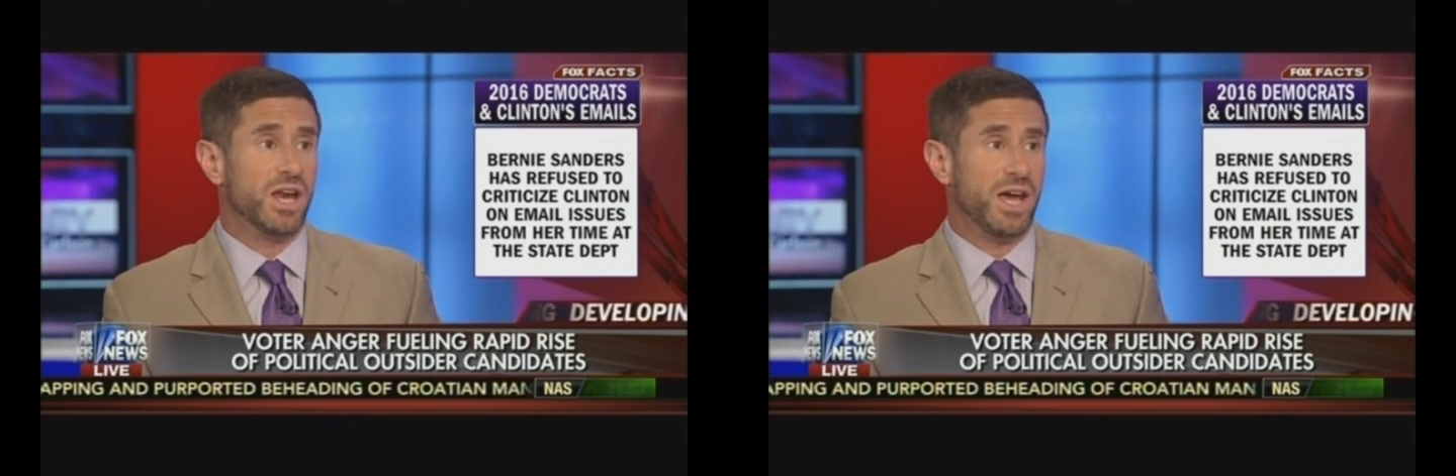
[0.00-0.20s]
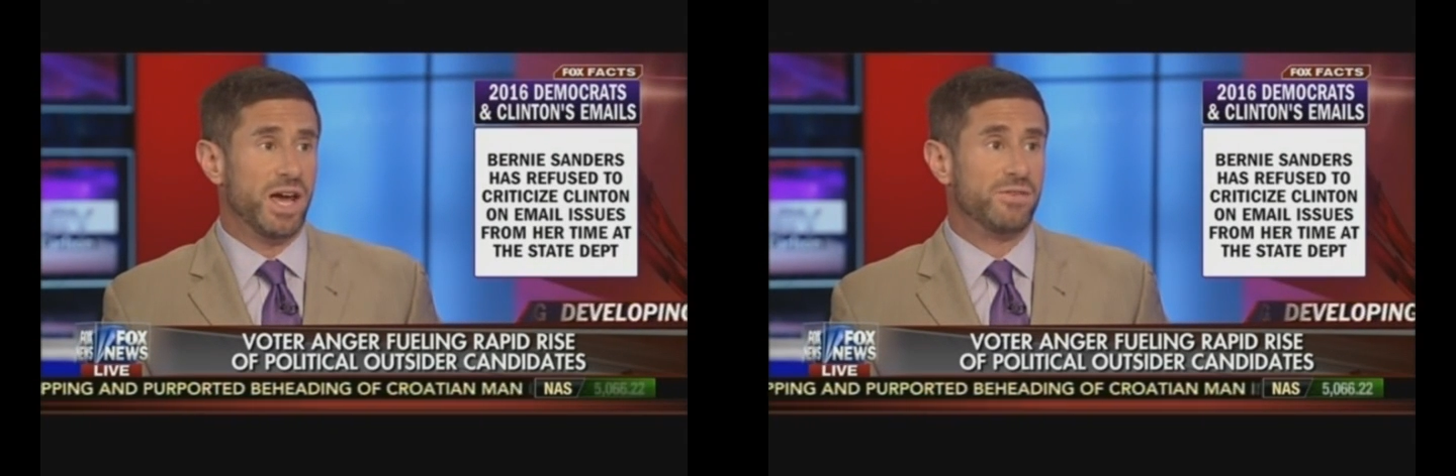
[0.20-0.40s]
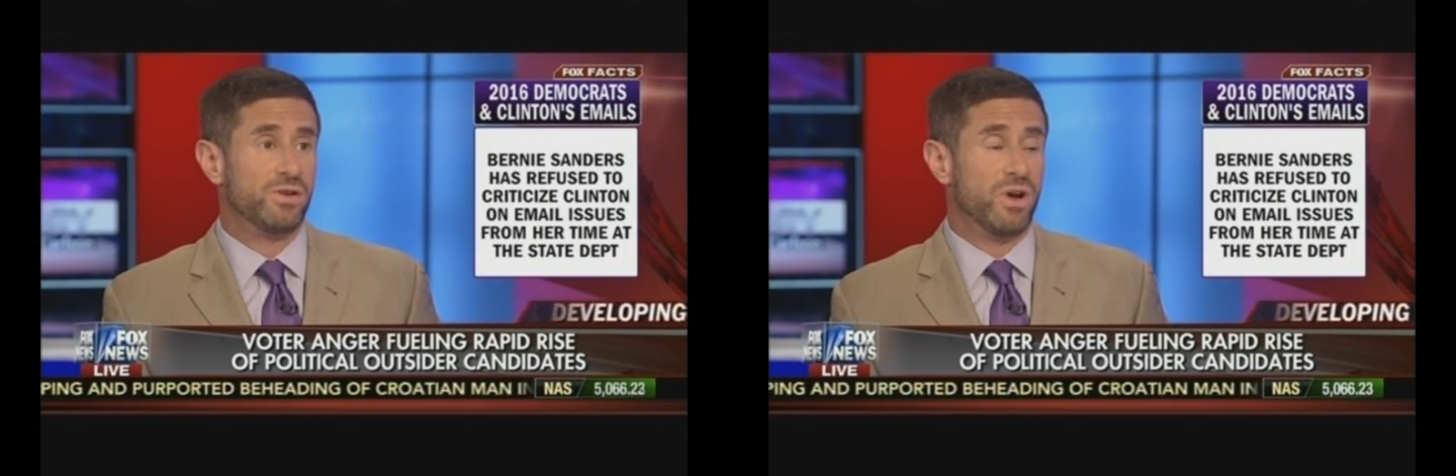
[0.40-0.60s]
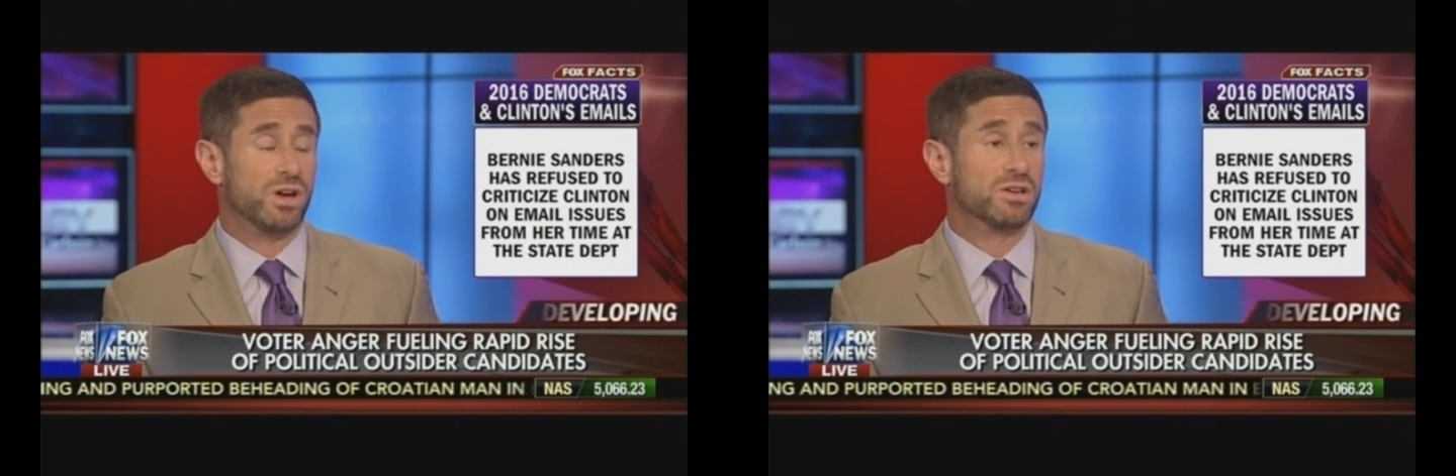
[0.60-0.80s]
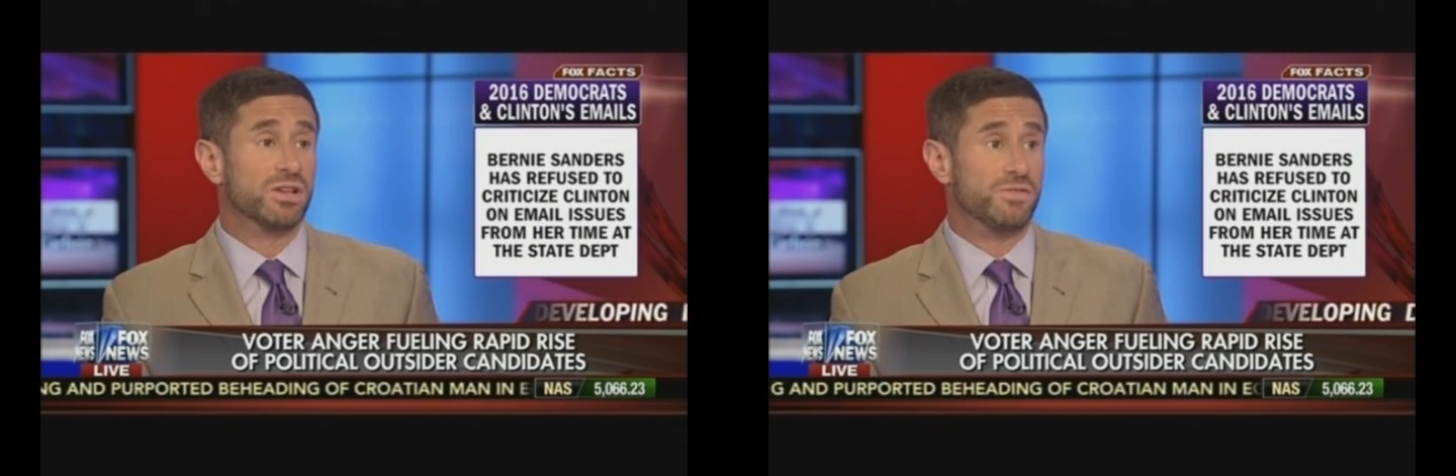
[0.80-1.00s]
have a
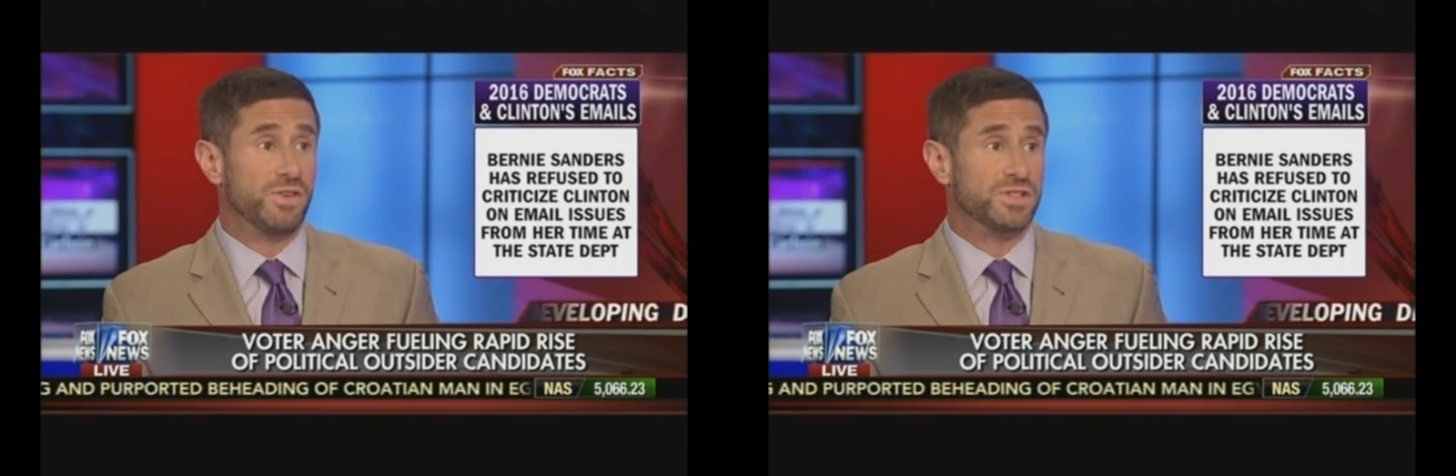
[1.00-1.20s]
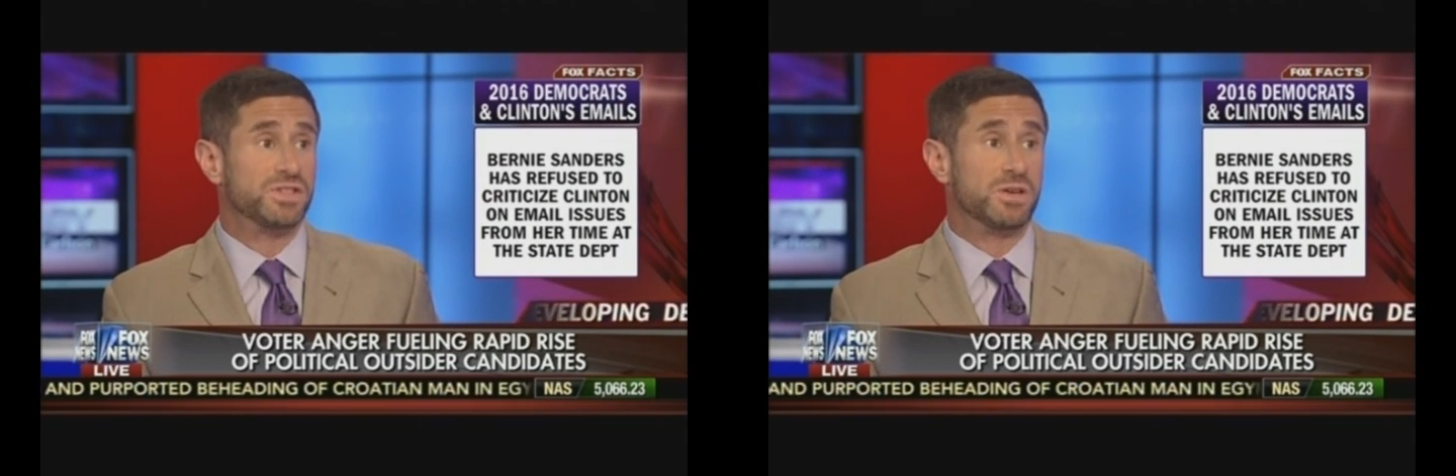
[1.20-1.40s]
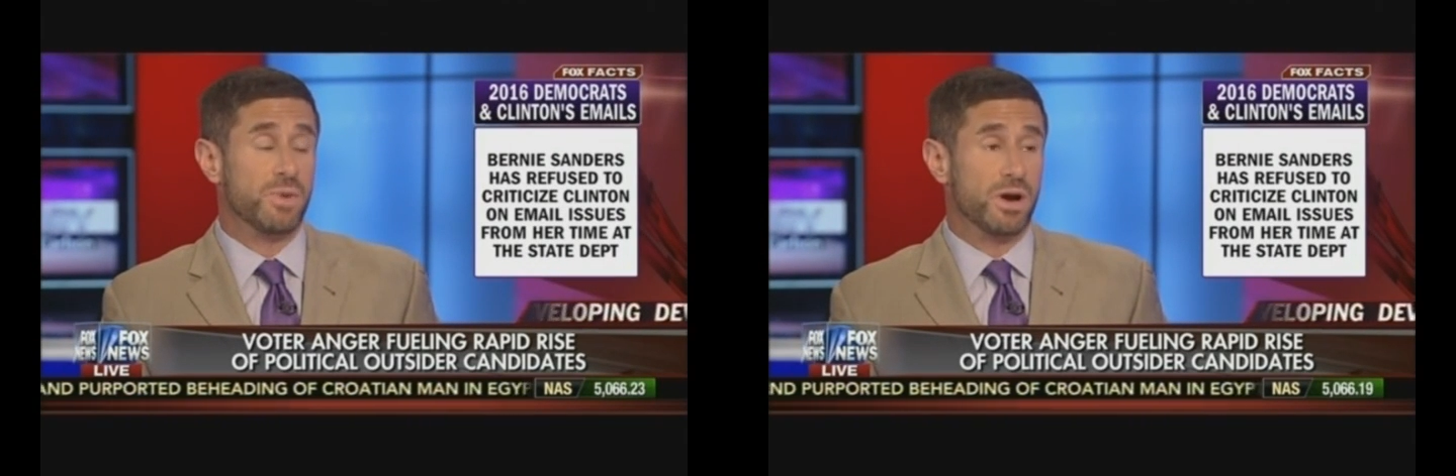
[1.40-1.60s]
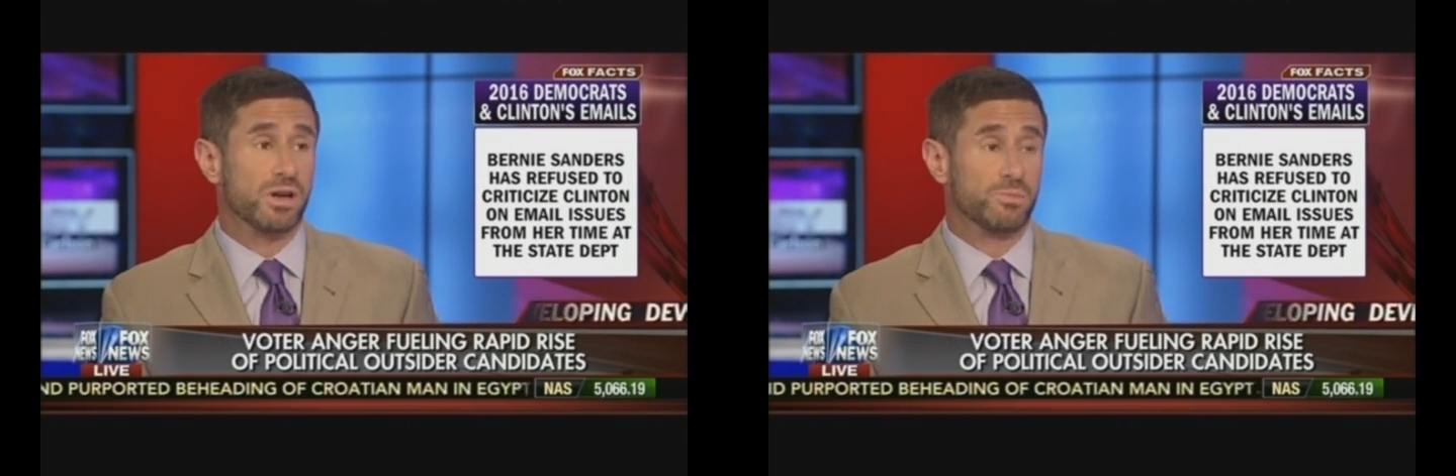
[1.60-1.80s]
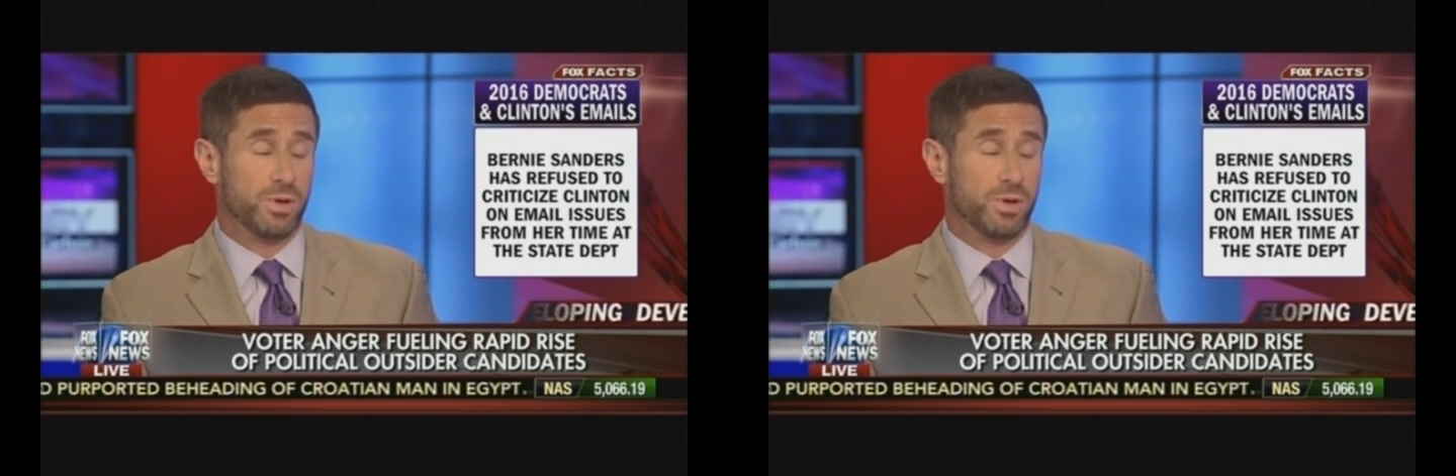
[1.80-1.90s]
record that fits the American people.